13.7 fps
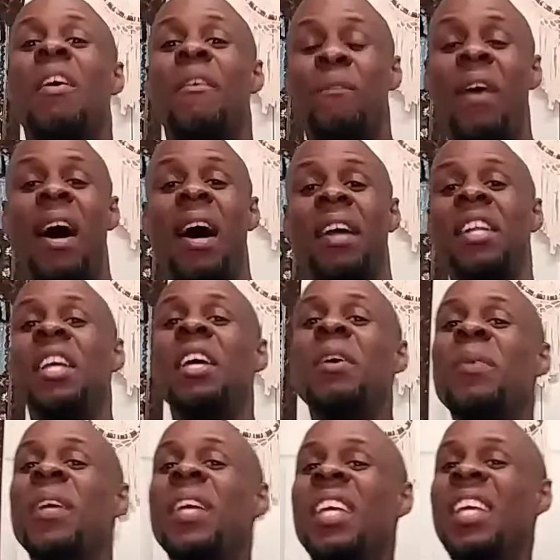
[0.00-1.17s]
for the
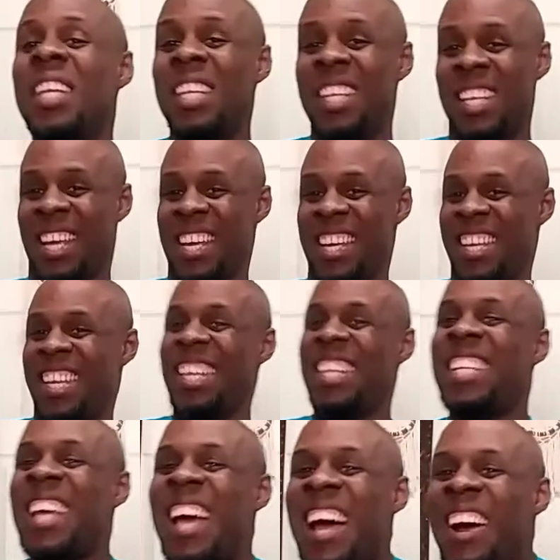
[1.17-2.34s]

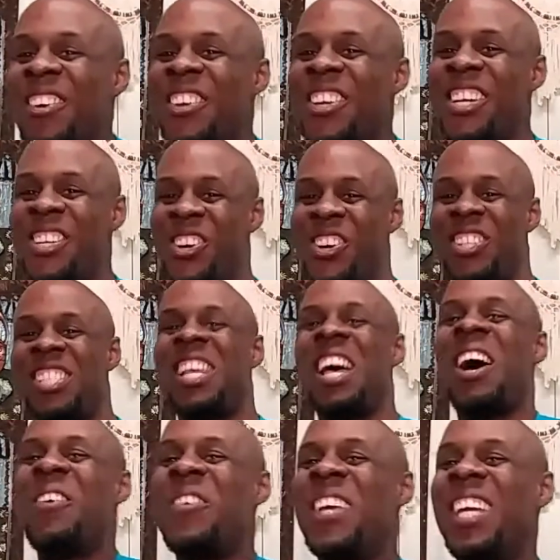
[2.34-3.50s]
wicked carry us
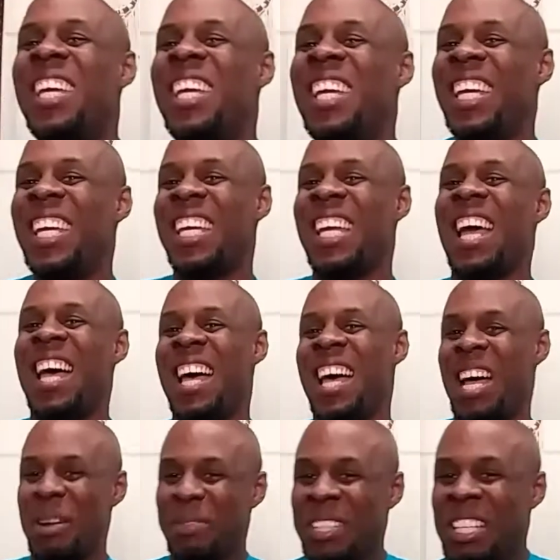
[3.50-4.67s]
away,
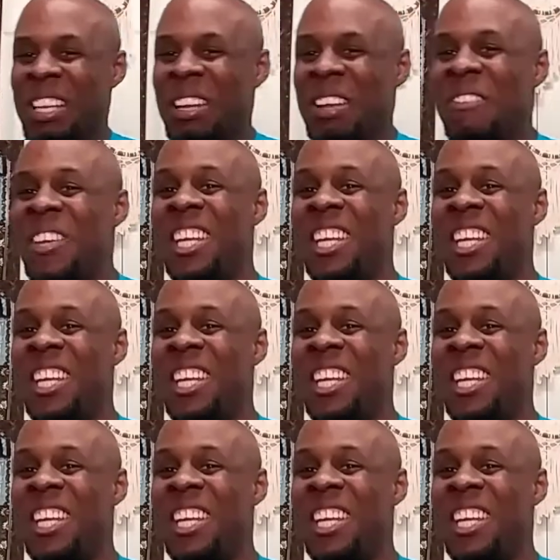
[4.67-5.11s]
captivity